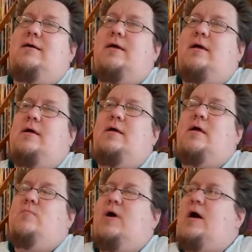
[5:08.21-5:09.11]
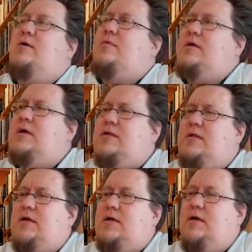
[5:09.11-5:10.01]
Yeah, but I think it's
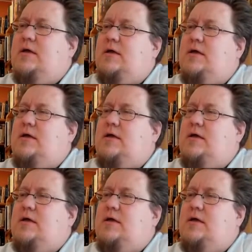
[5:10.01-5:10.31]
a